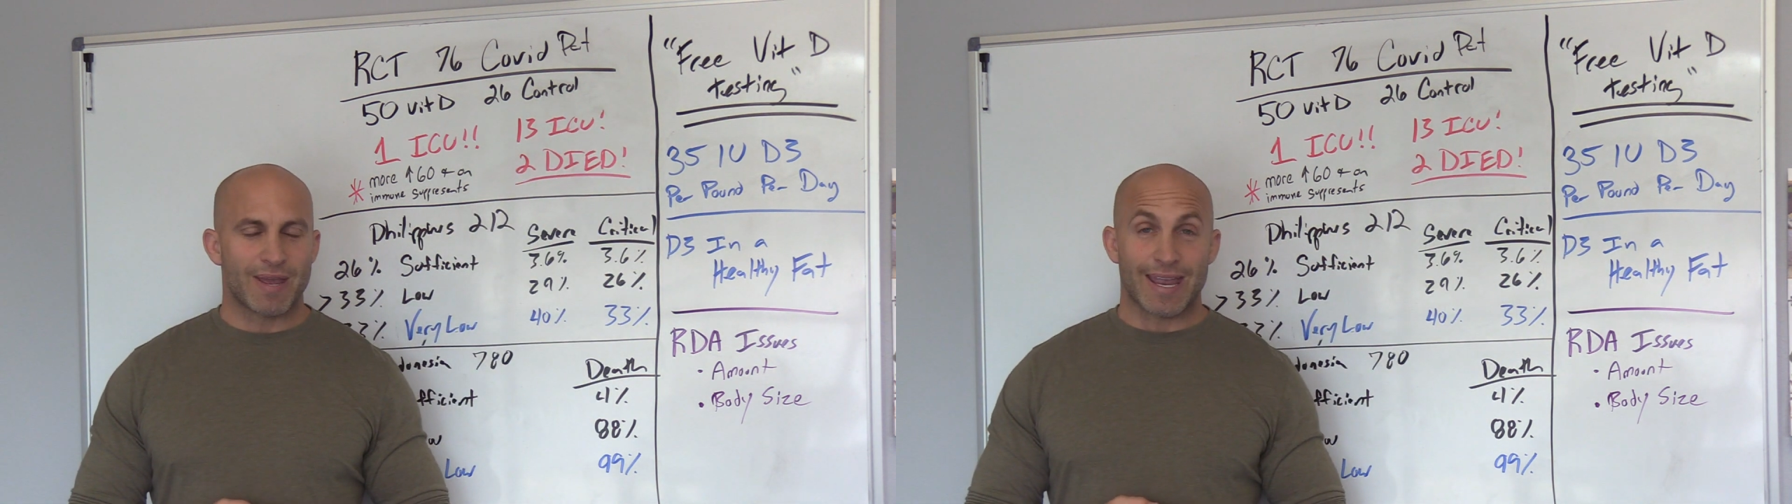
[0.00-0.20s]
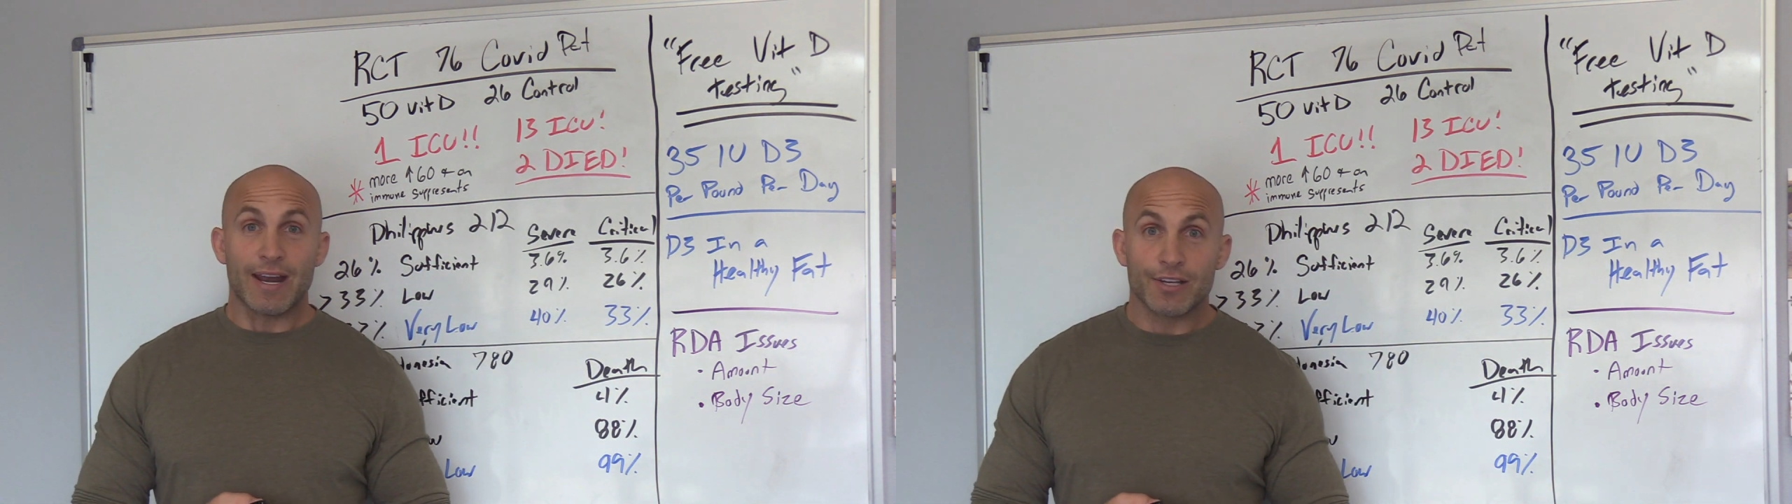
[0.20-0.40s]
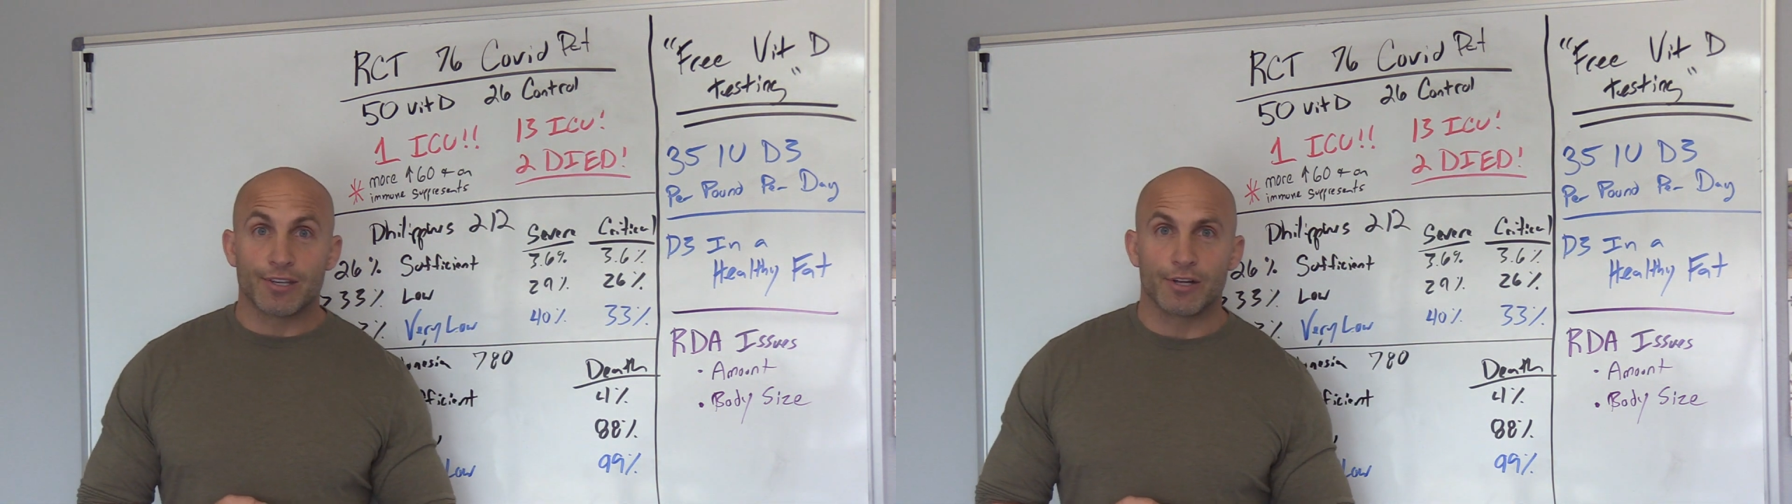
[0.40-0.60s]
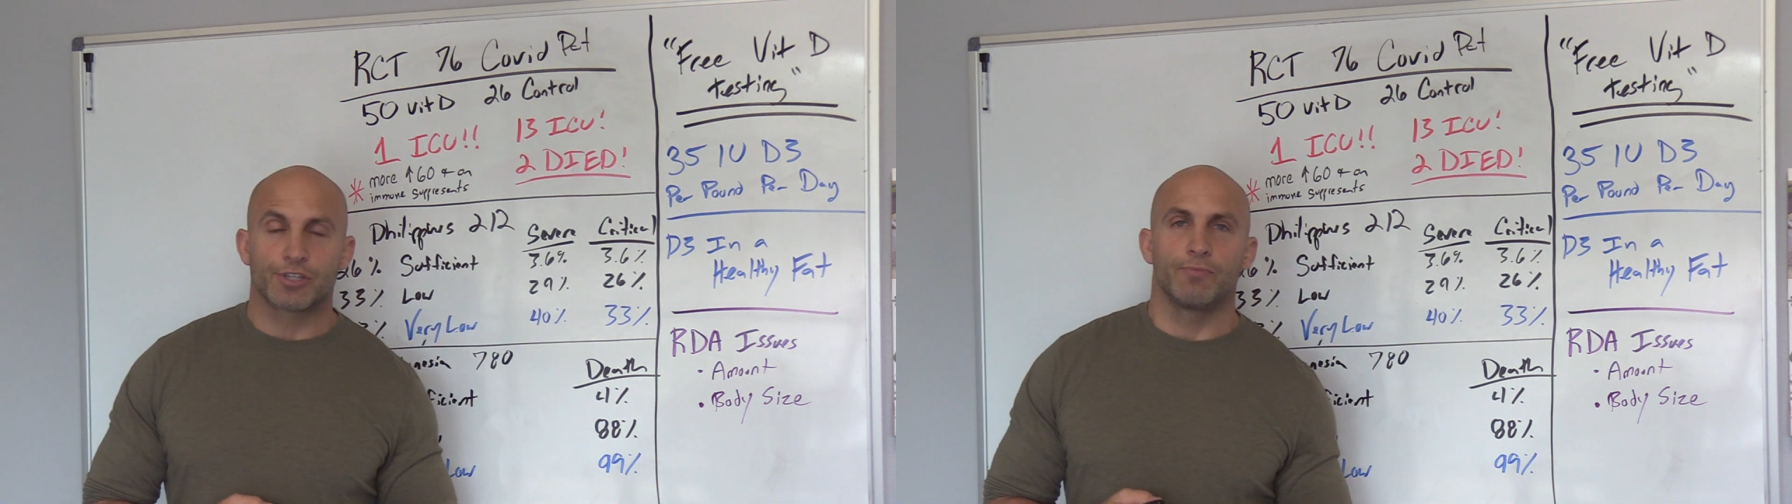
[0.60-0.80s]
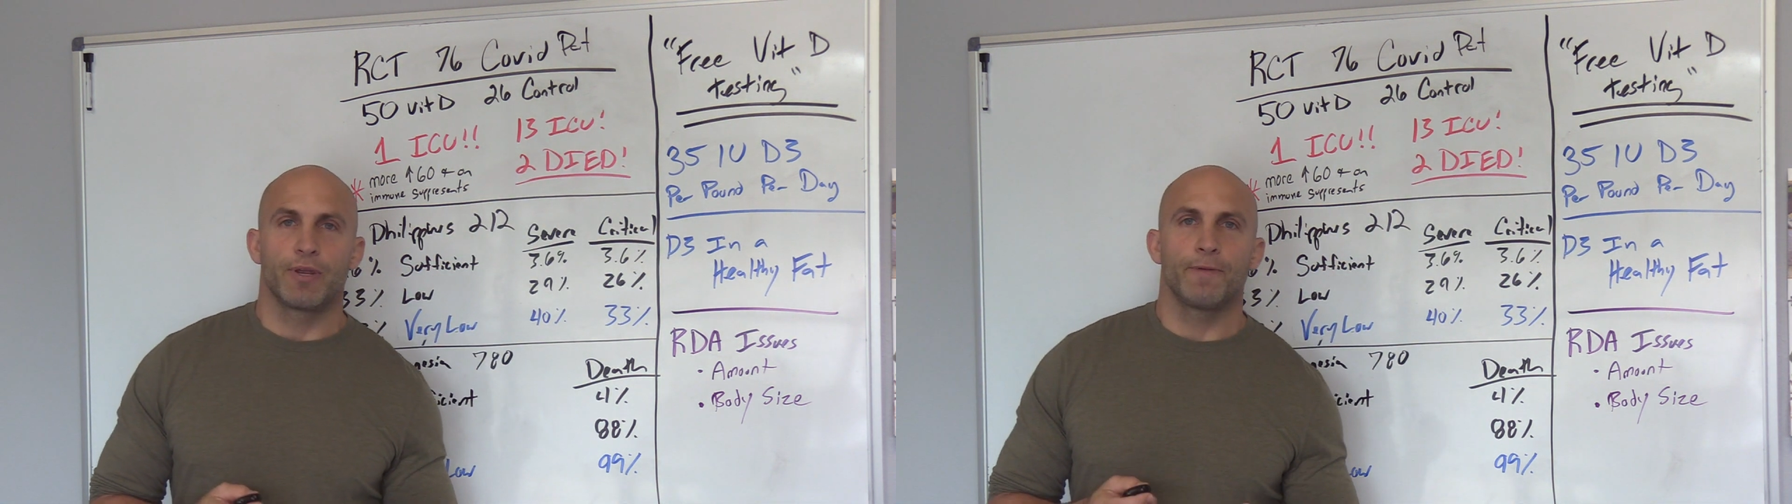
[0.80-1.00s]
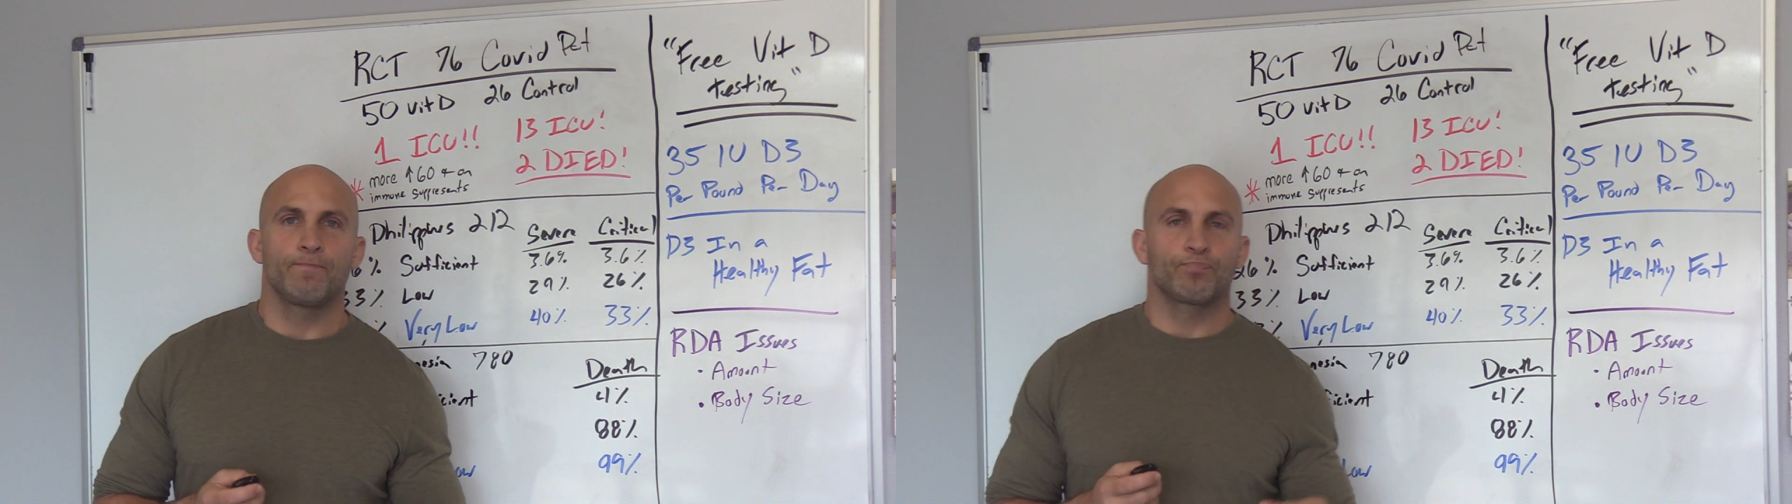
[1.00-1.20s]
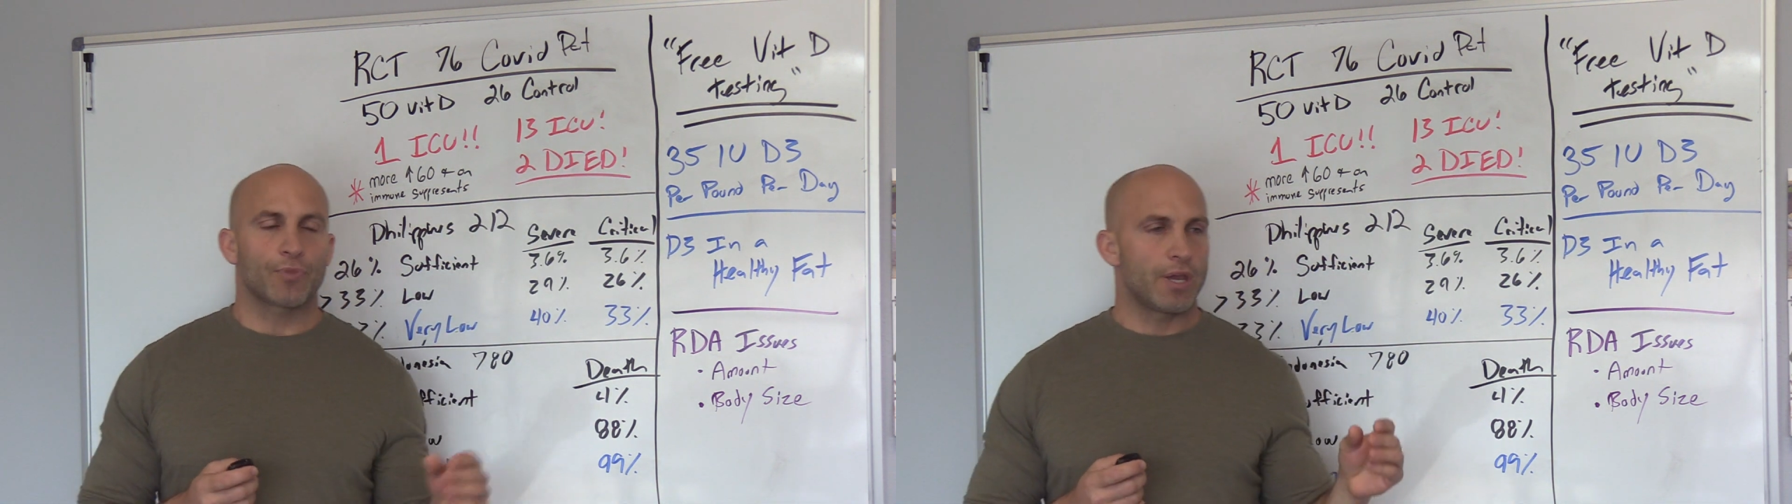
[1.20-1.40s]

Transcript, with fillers: make any sense to me